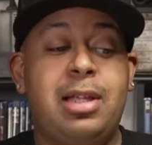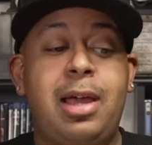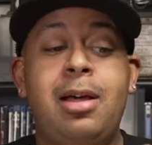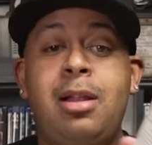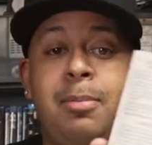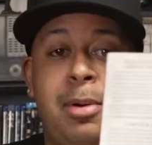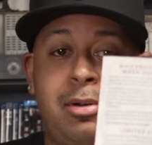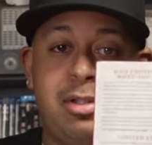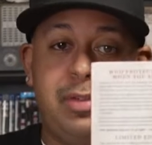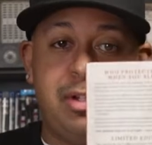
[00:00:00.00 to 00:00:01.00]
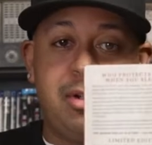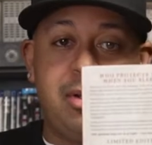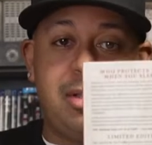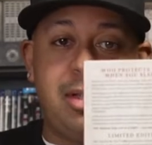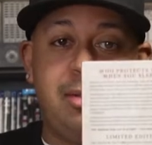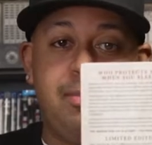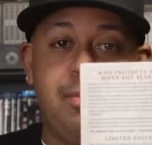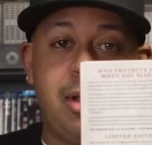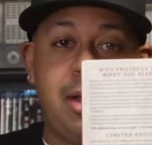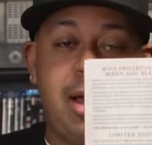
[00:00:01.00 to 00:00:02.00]
hella bonus features,
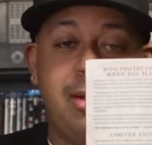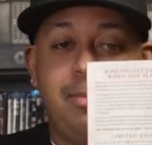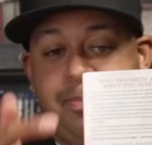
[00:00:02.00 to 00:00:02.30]
a lot.